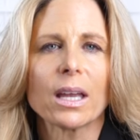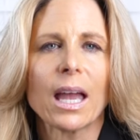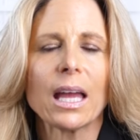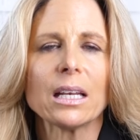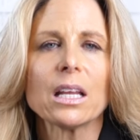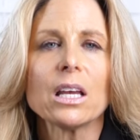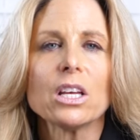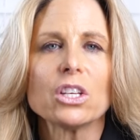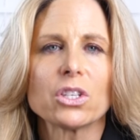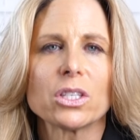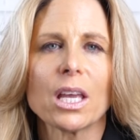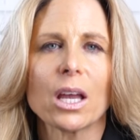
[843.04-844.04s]
again,
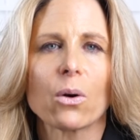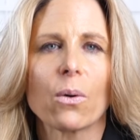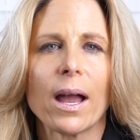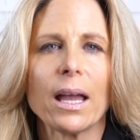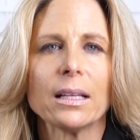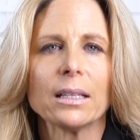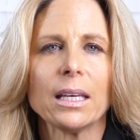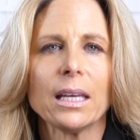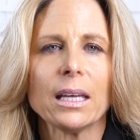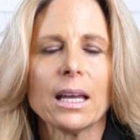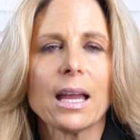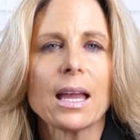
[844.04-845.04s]
sit
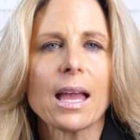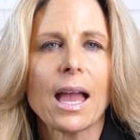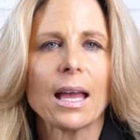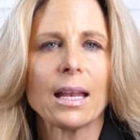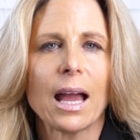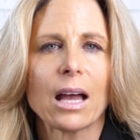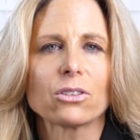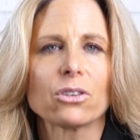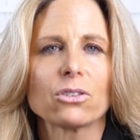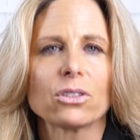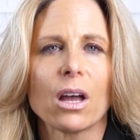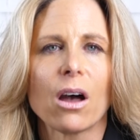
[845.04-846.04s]
quietly and ask
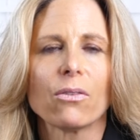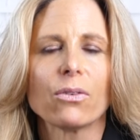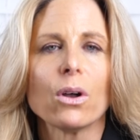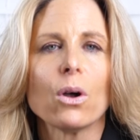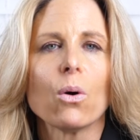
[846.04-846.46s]
yourself,